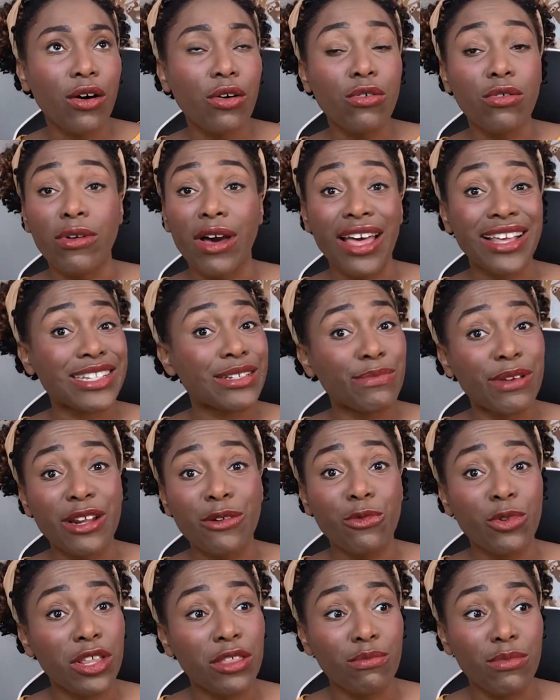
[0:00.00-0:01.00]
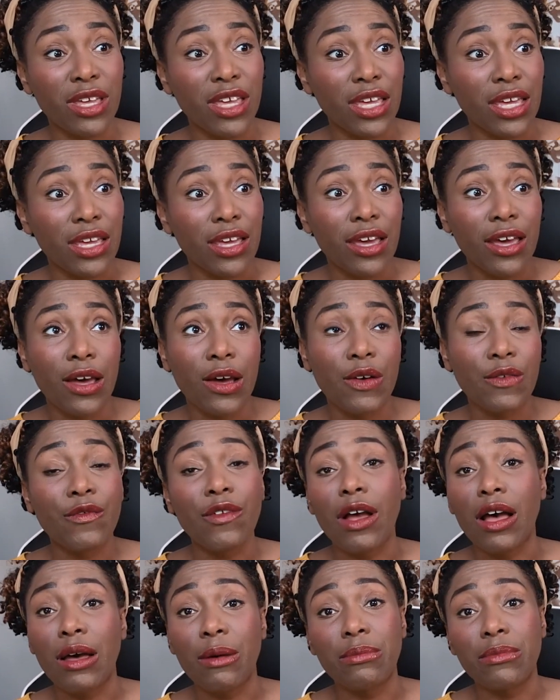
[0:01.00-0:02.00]
who has been with me
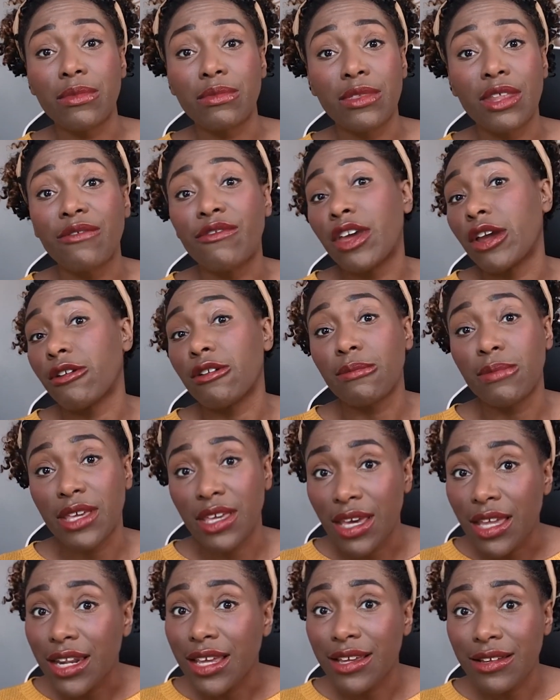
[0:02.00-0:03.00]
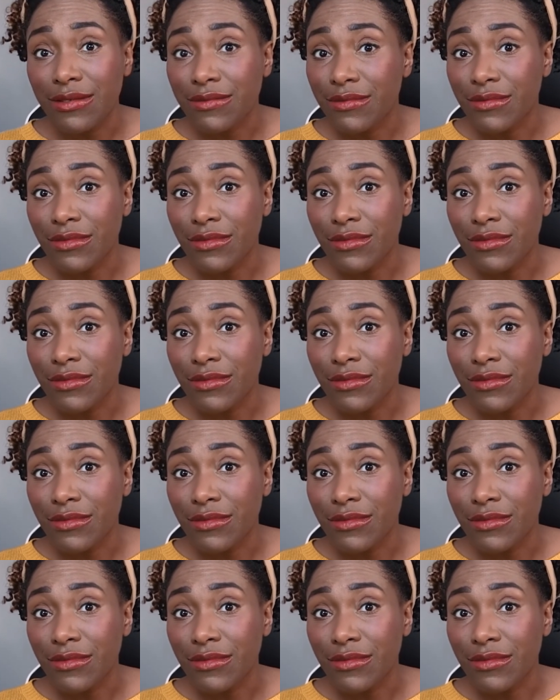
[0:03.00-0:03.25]
from the very beginning.